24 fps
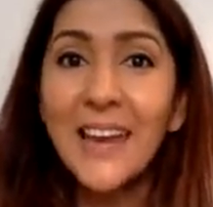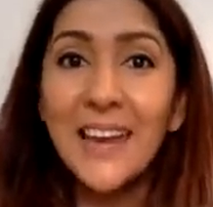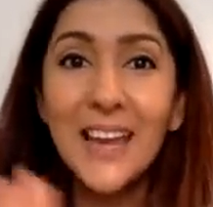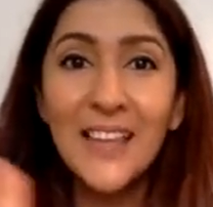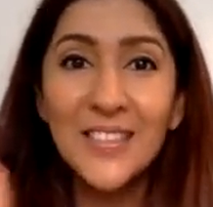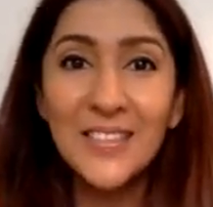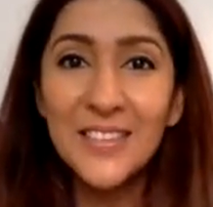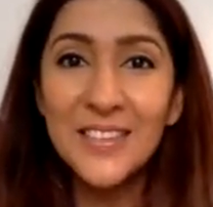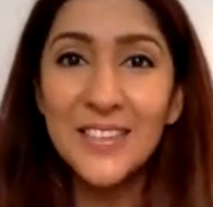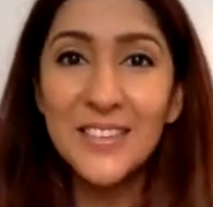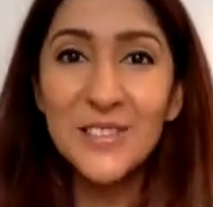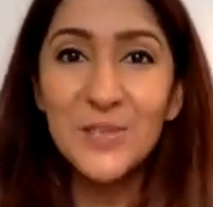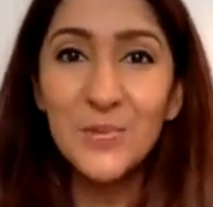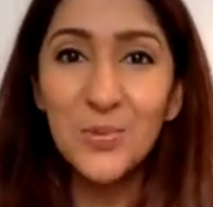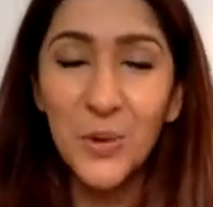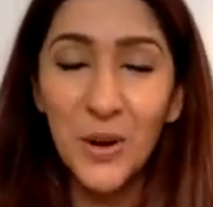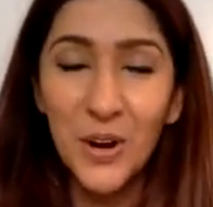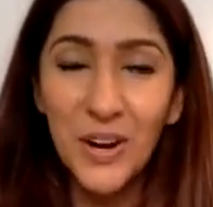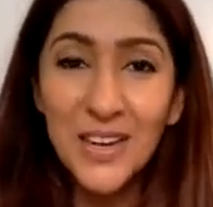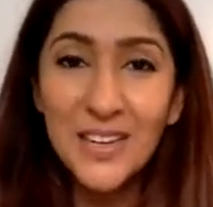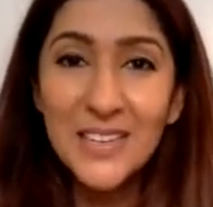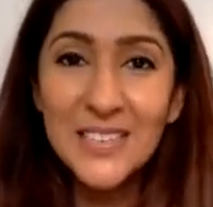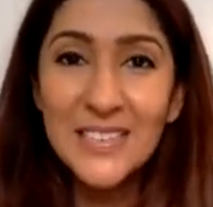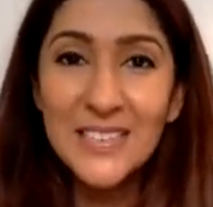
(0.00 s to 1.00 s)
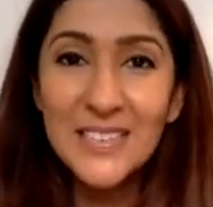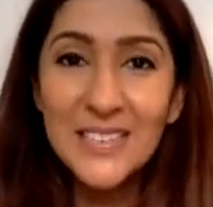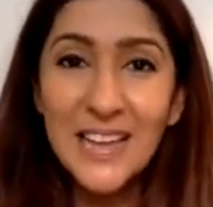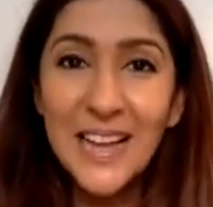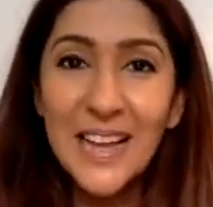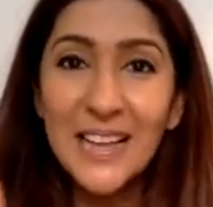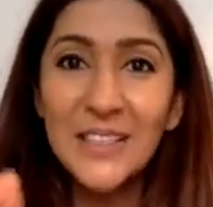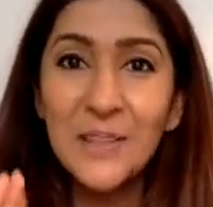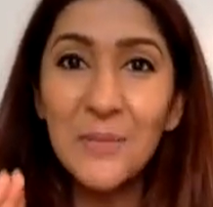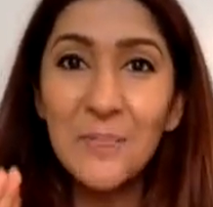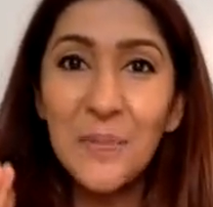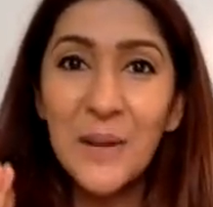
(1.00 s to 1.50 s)
and nothing's worked,
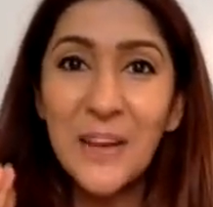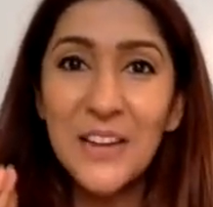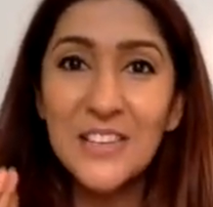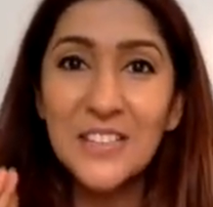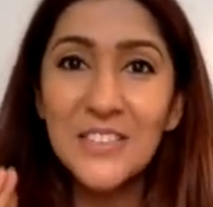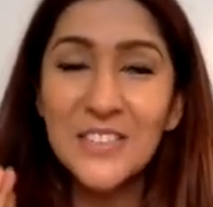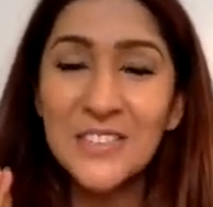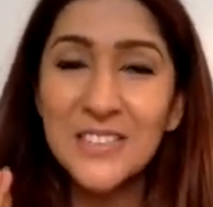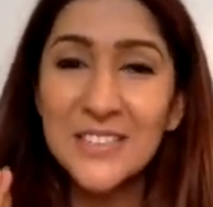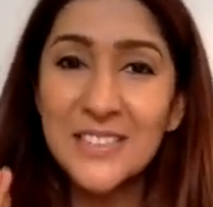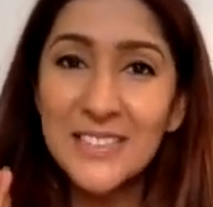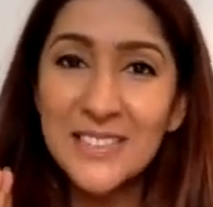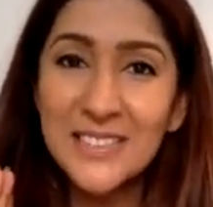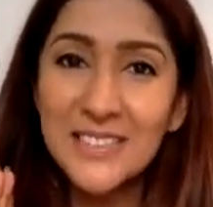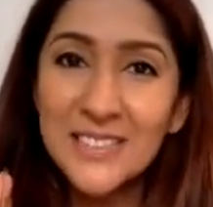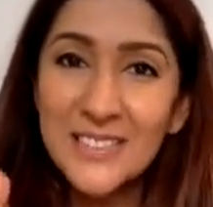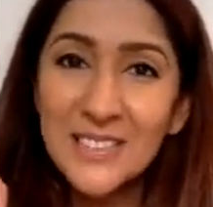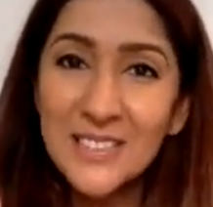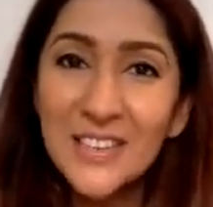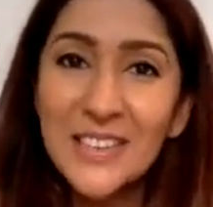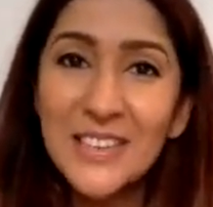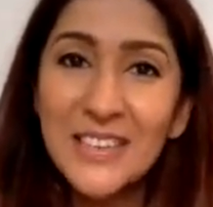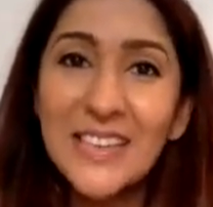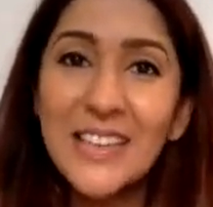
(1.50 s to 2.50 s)
and the patient is,